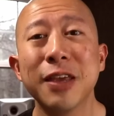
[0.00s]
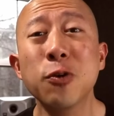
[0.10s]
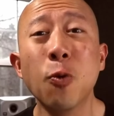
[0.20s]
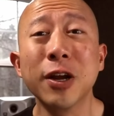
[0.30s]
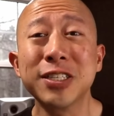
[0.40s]
If
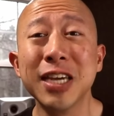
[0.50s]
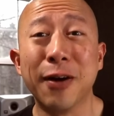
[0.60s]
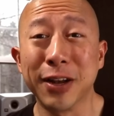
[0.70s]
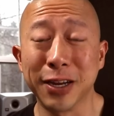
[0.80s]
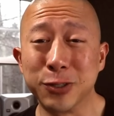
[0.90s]
you want to see
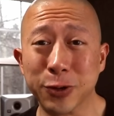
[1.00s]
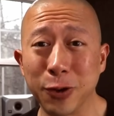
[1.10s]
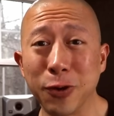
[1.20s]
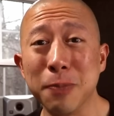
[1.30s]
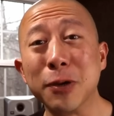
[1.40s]
how I cut a
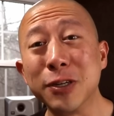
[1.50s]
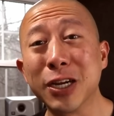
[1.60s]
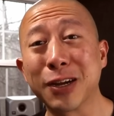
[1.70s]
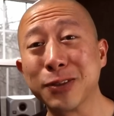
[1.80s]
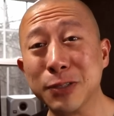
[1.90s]
trigger grip, you can
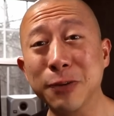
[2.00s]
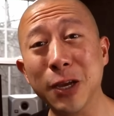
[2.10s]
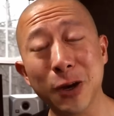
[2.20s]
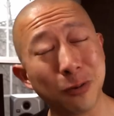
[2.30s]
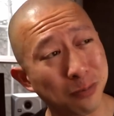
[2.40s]
check out this video